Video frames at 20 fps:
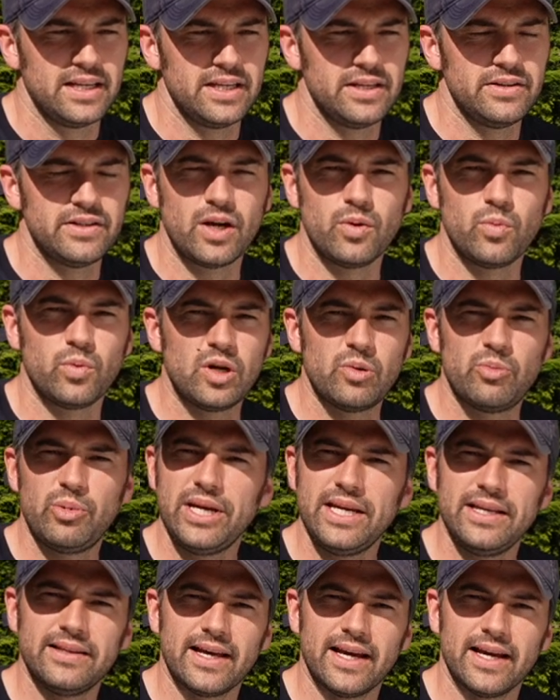You don't want to
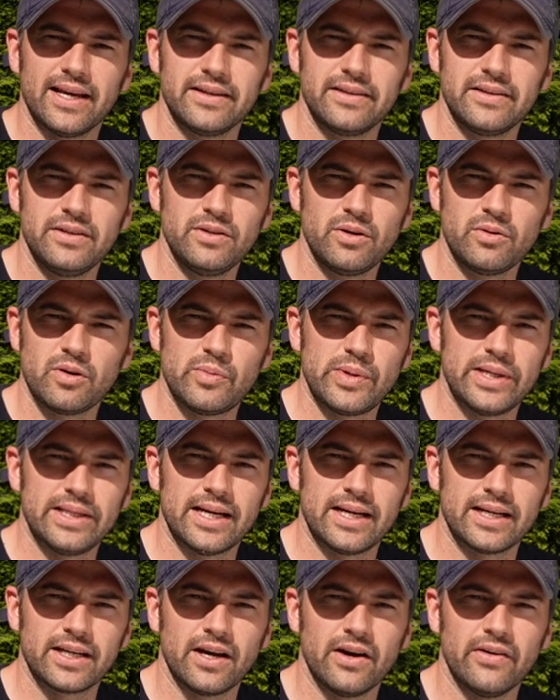be there. You don't want to be
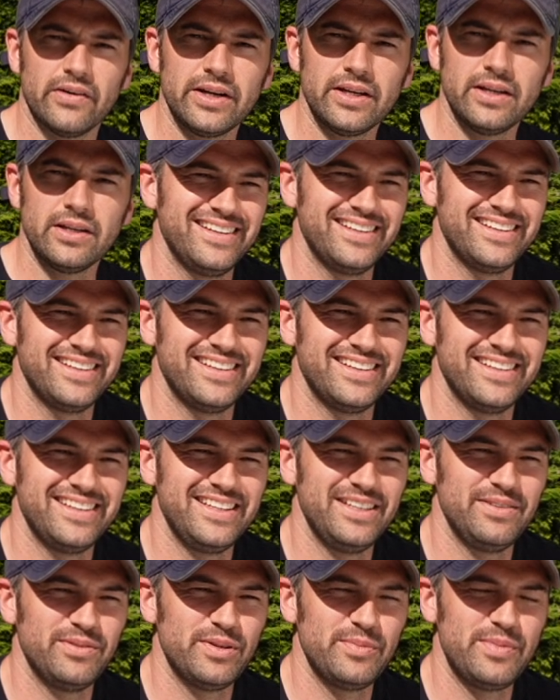that guy.
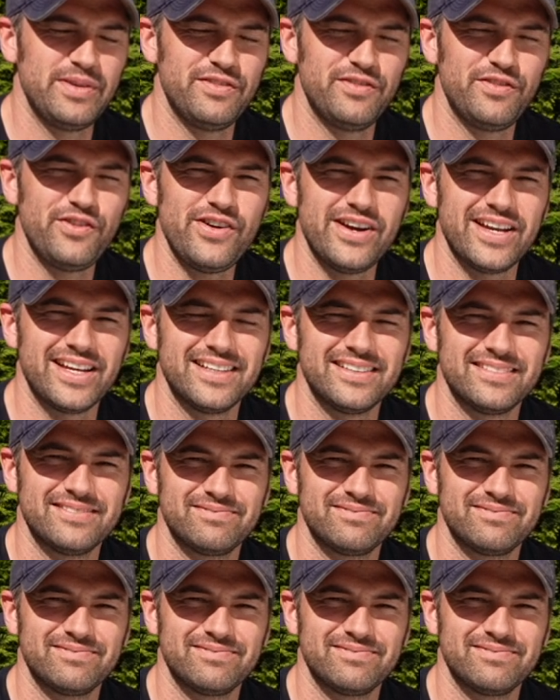You want to be free.